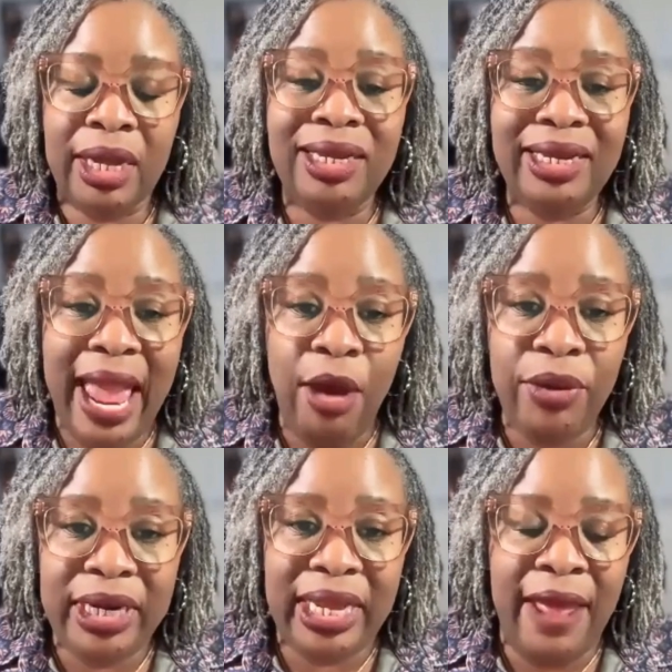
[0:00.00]

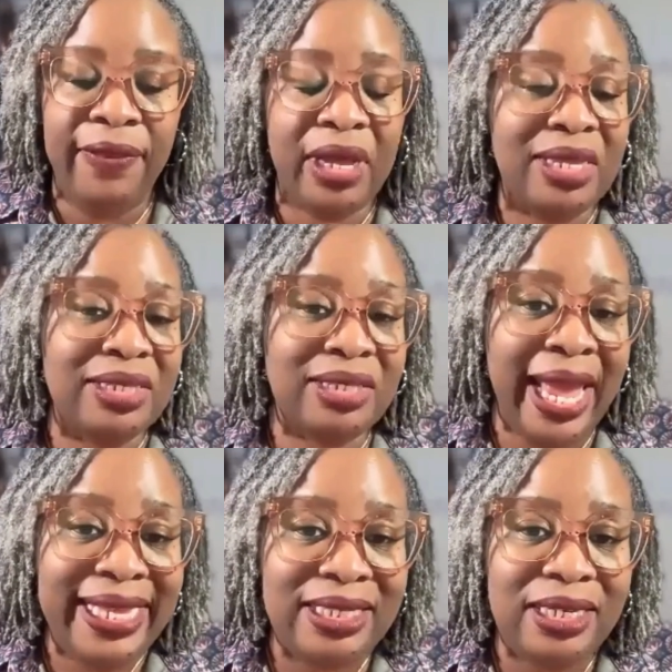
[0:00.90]
clarity and the
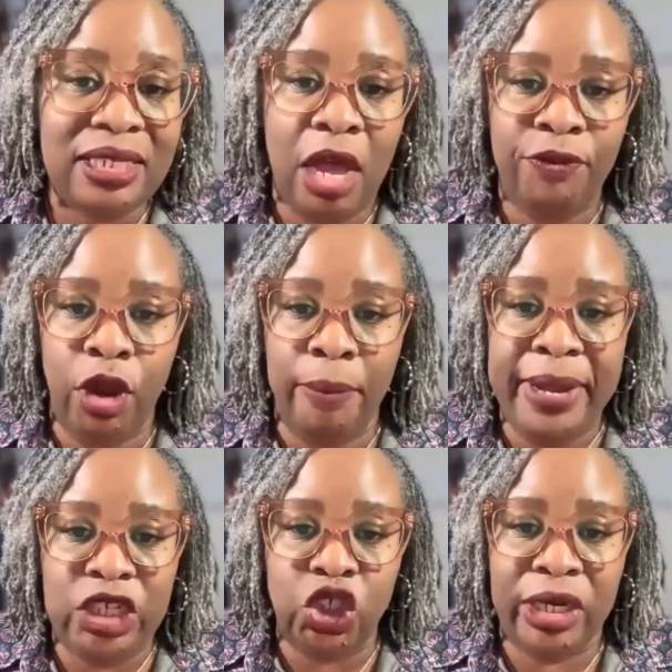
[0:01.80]
conciseness of your
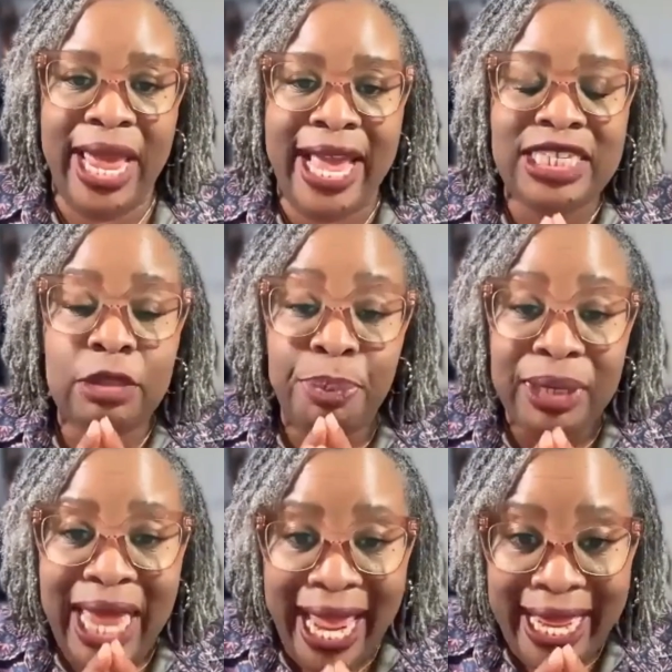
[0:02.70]
mission
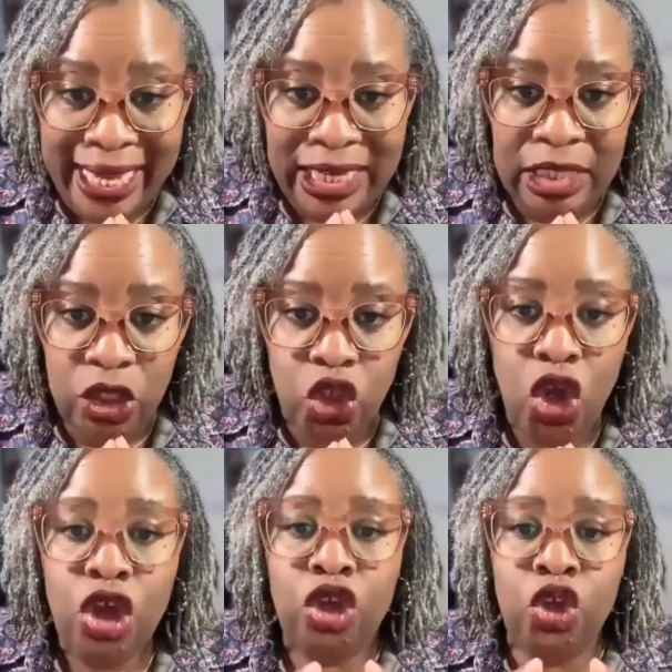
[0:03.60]
explains
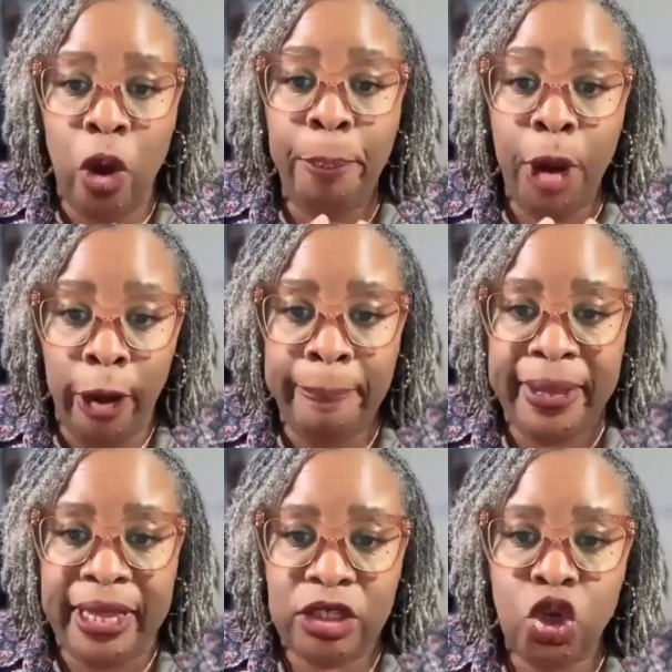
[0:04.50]
your
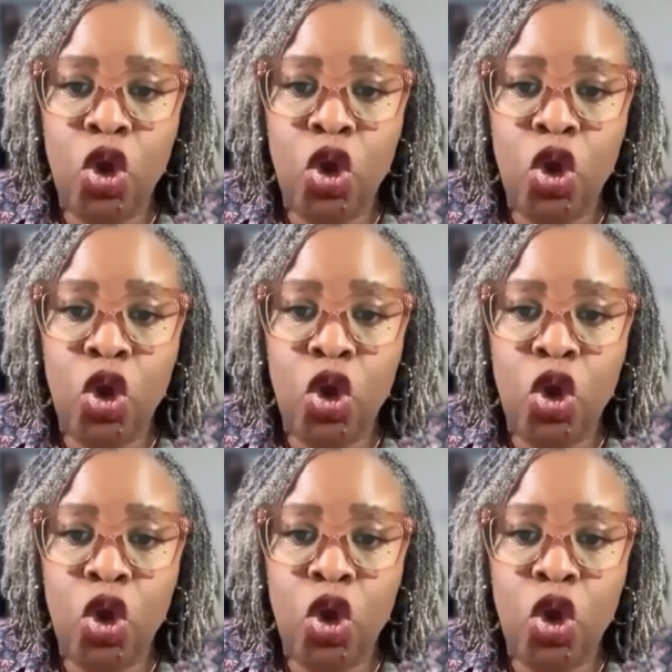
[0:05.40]
purpose,